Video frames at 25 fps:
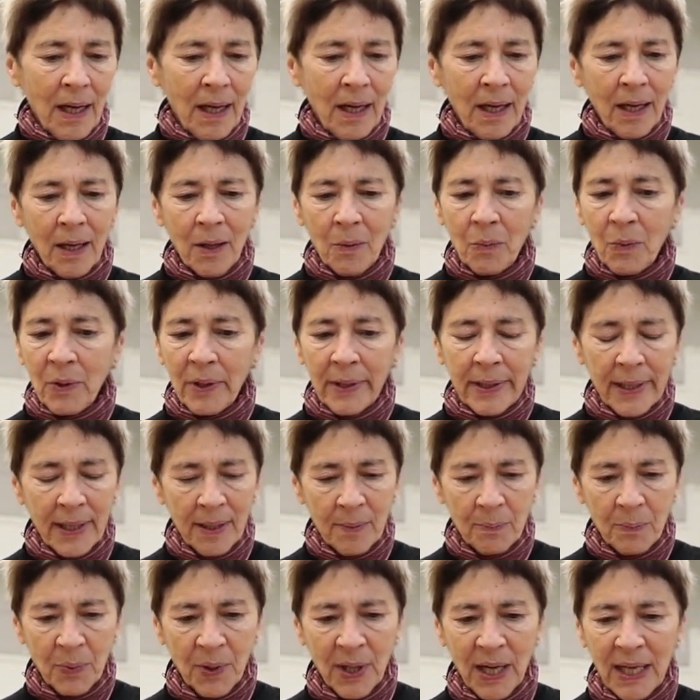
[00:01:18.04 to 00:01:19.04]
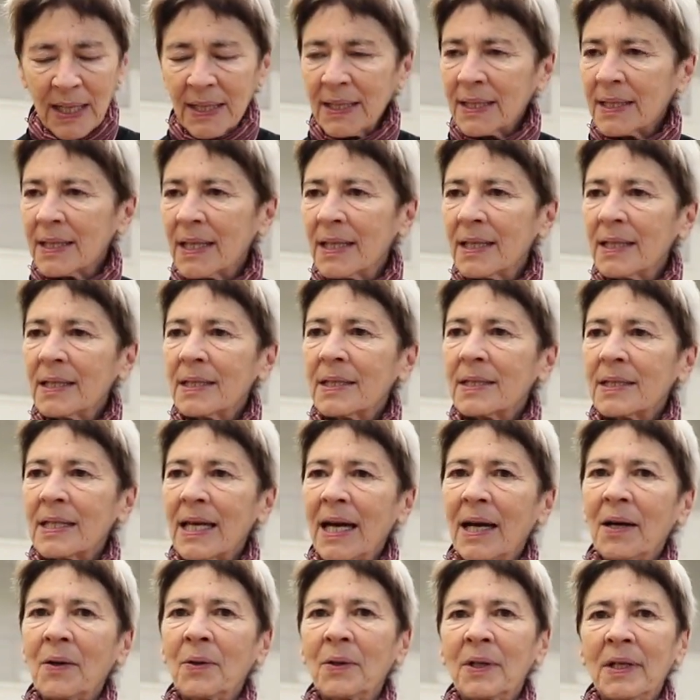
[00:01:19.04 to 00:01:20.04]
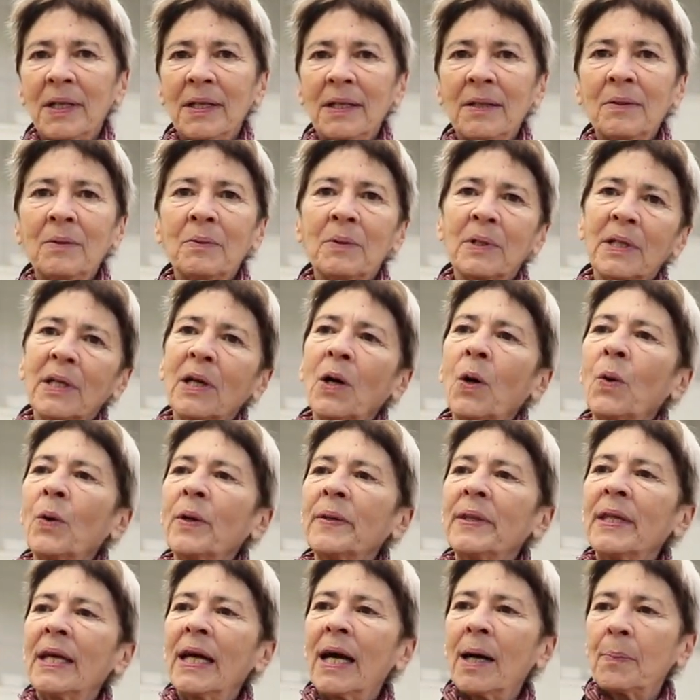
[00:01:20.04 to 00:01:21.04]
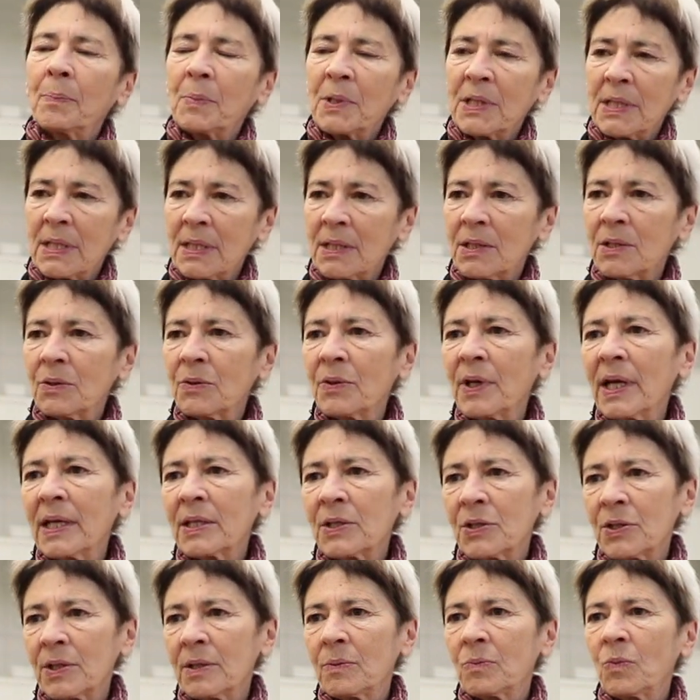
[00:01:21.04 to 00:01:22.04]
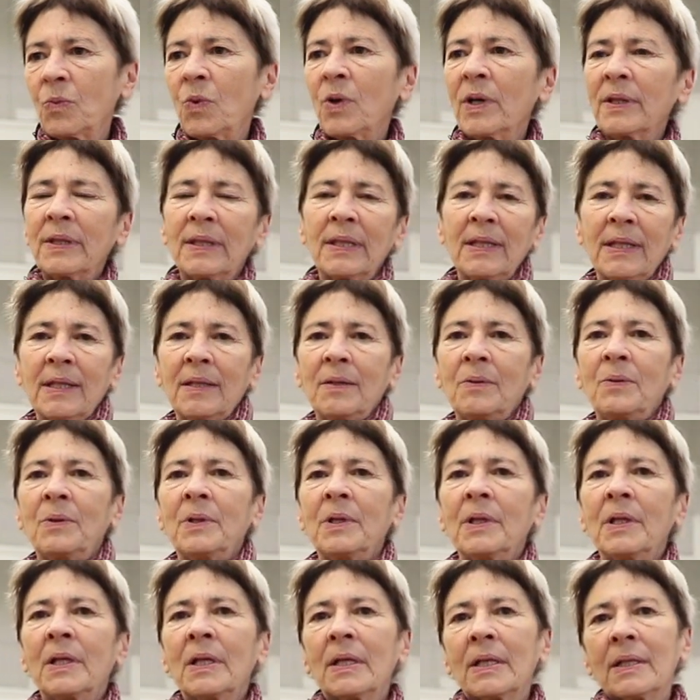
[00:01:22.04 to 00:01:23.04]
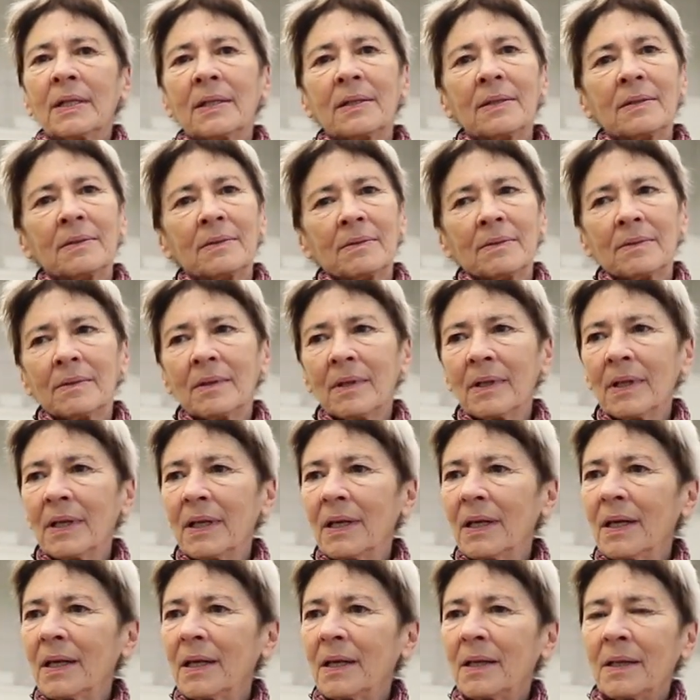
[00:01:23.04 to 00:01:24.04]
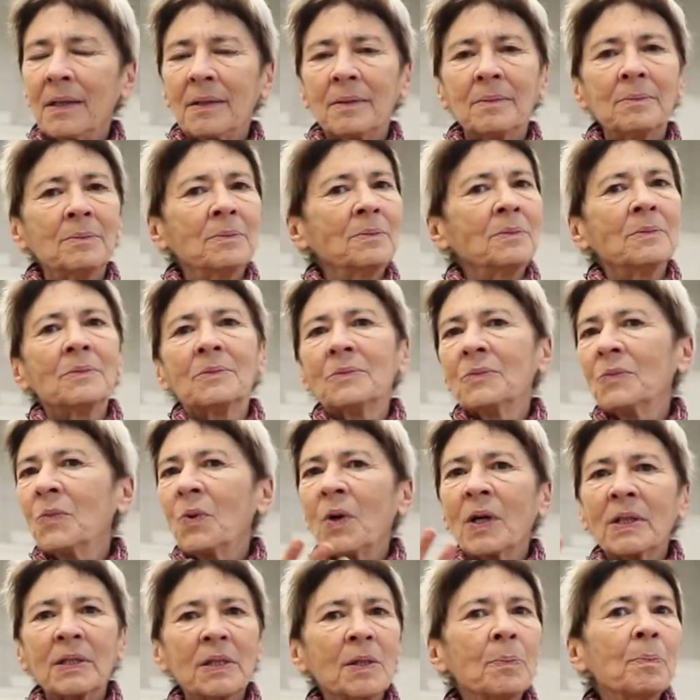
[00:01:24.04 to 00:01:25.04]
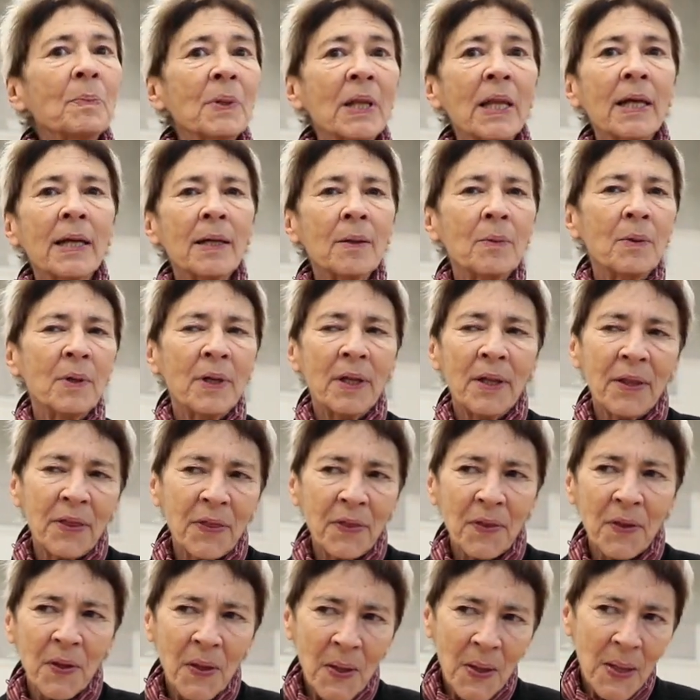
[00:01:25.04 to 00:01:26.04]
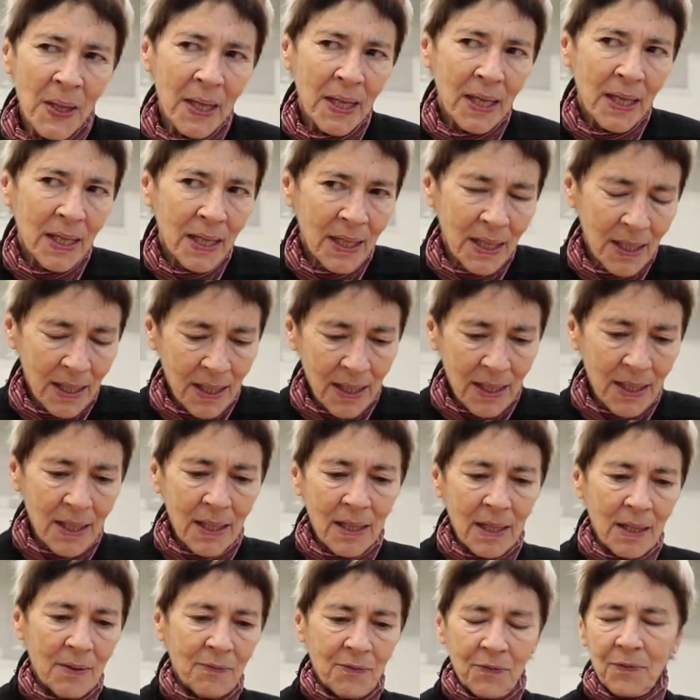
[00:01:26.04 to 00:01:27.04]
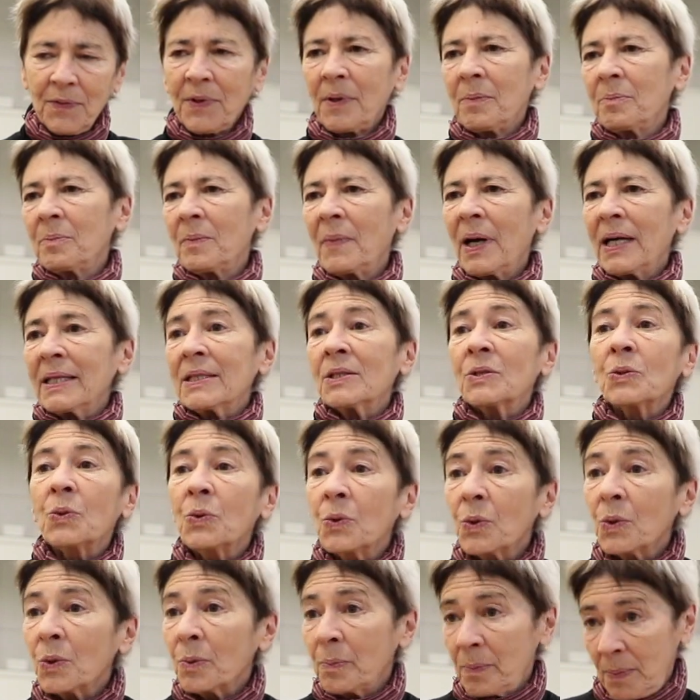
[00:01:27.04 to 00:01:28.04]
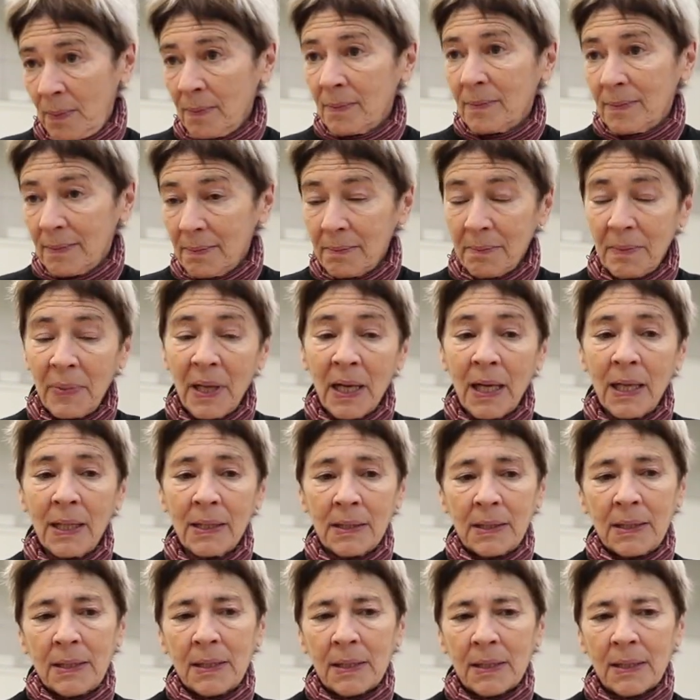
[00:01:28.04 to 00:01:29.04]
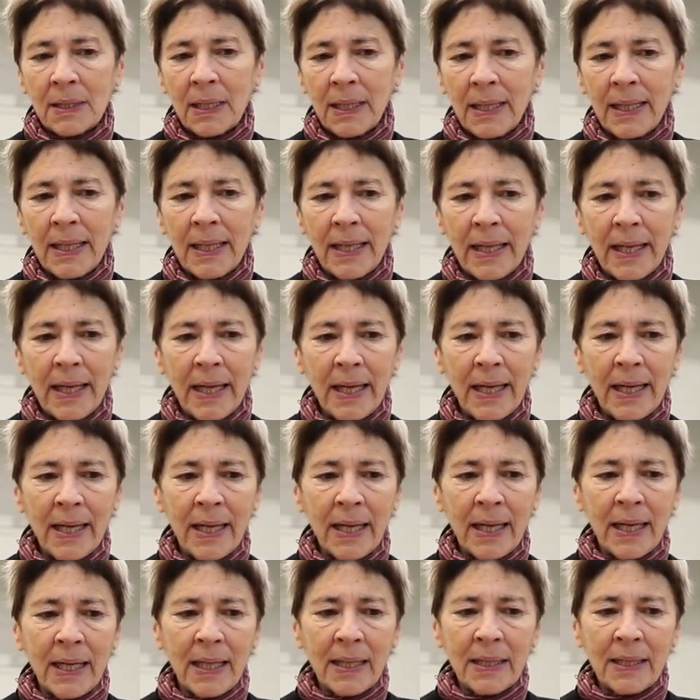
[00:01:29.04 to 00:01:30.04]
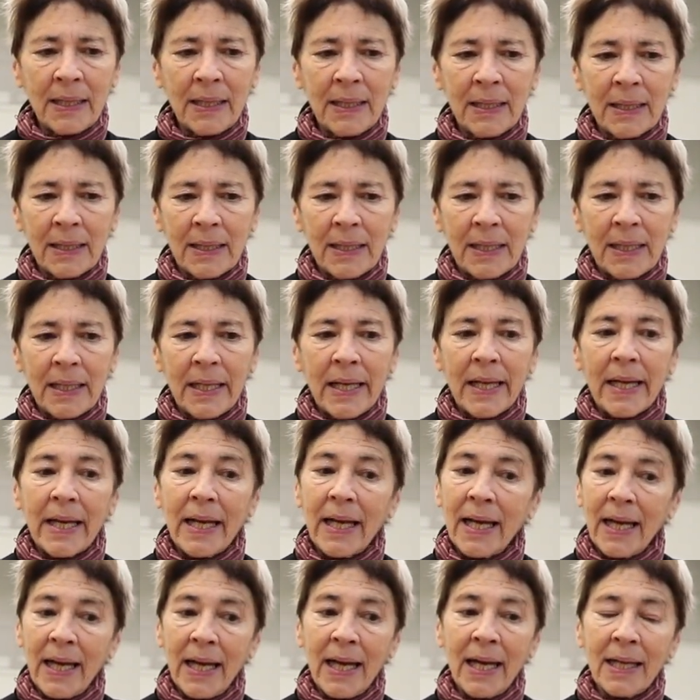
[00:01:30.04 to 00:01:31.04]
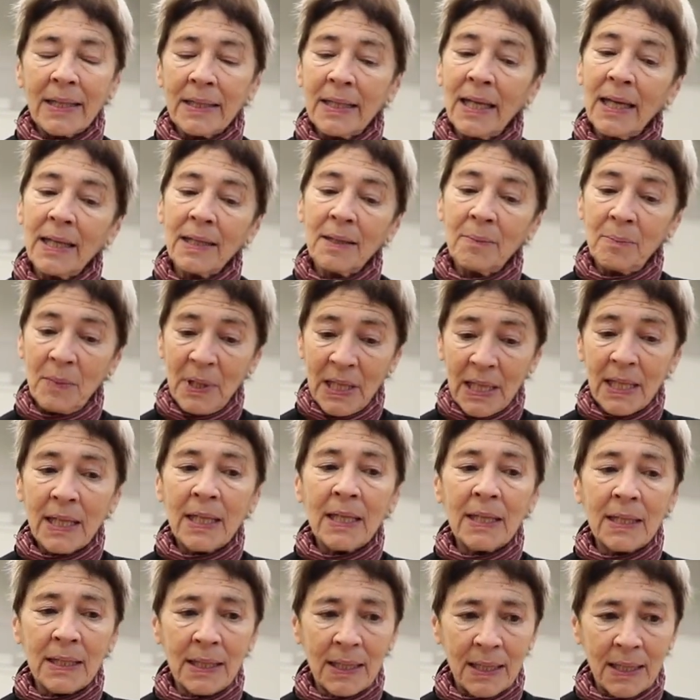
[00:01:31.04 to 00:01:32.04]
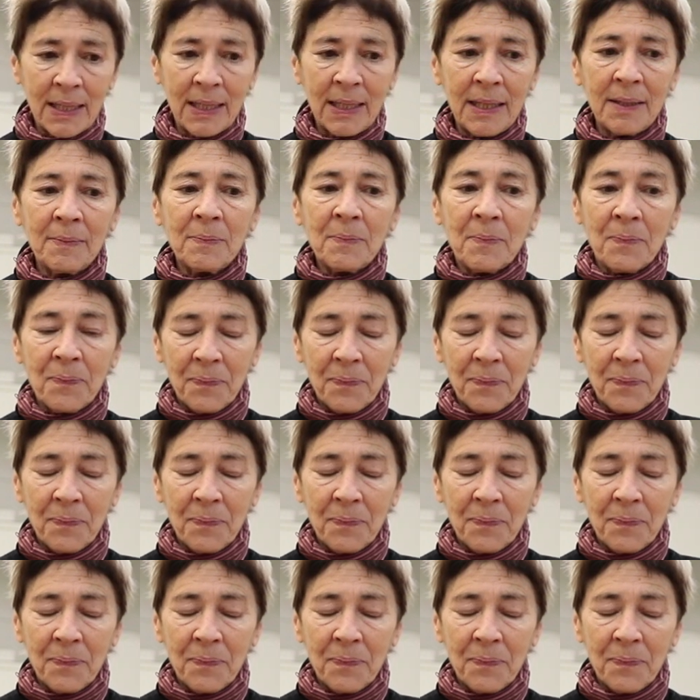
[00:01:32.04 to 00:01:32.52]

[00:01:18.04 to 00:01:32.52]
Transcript: working process, how it would go in the opposite direction, what they would want to play with from my toolbox. And then immediately,